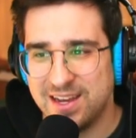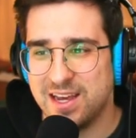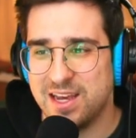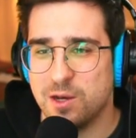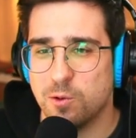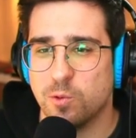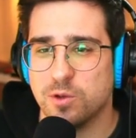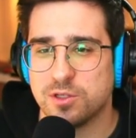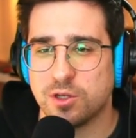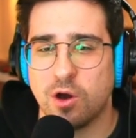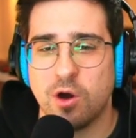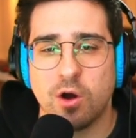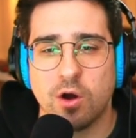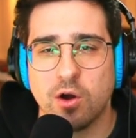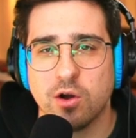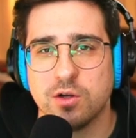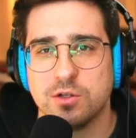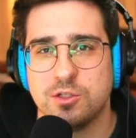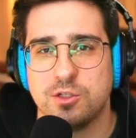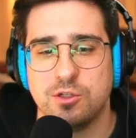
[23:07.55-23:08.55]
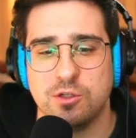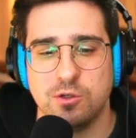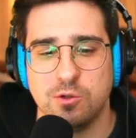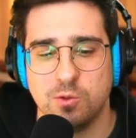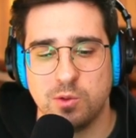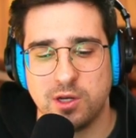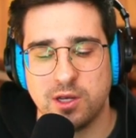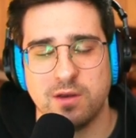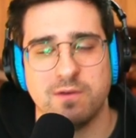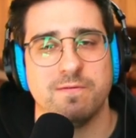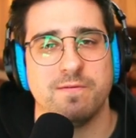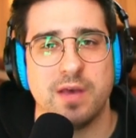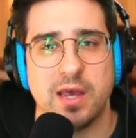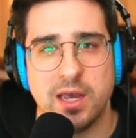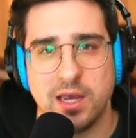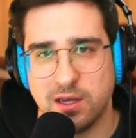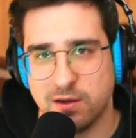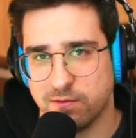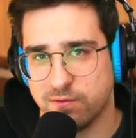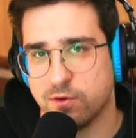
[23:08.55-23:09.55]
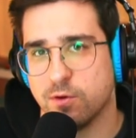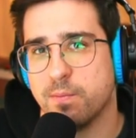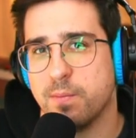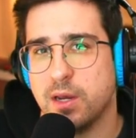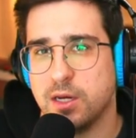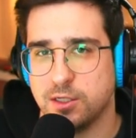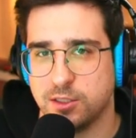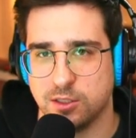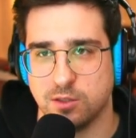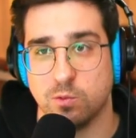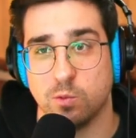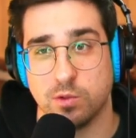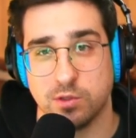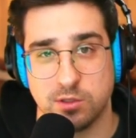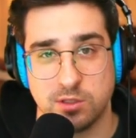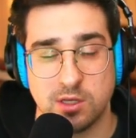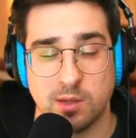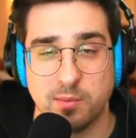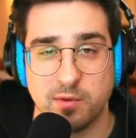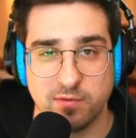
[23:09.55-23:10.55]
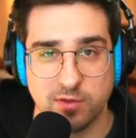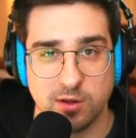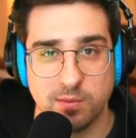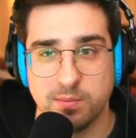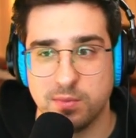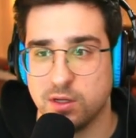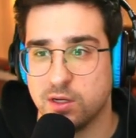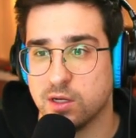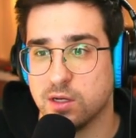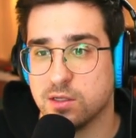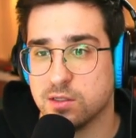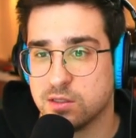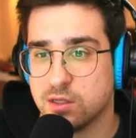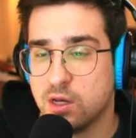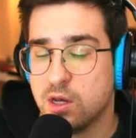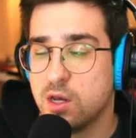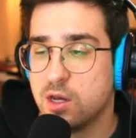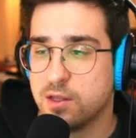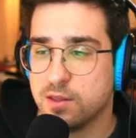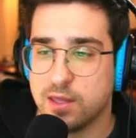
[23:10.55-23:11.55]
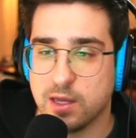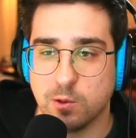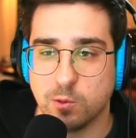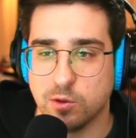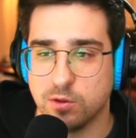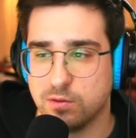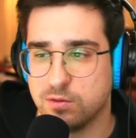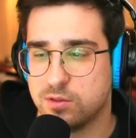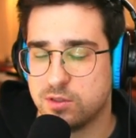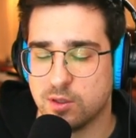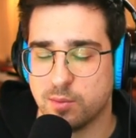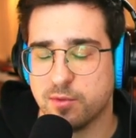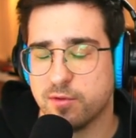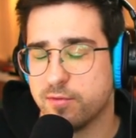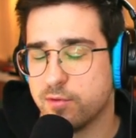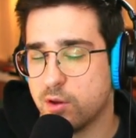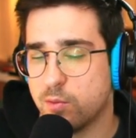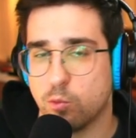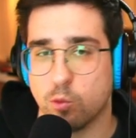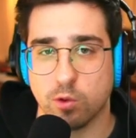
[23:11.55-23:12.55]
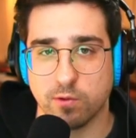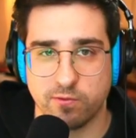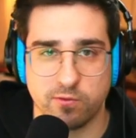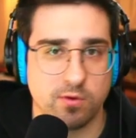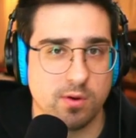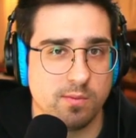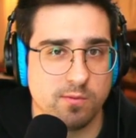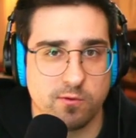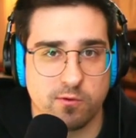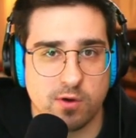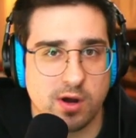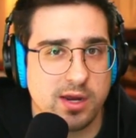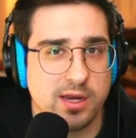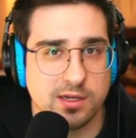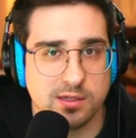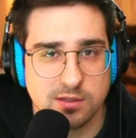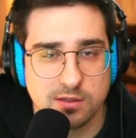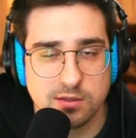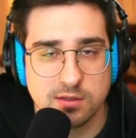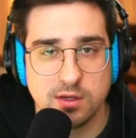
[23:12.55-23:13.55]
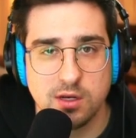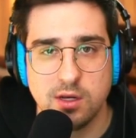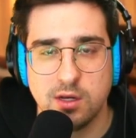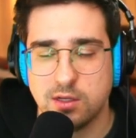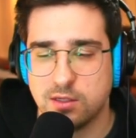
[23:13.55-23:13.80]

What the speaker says: It was hard to convey information with some of them because some of them were from France.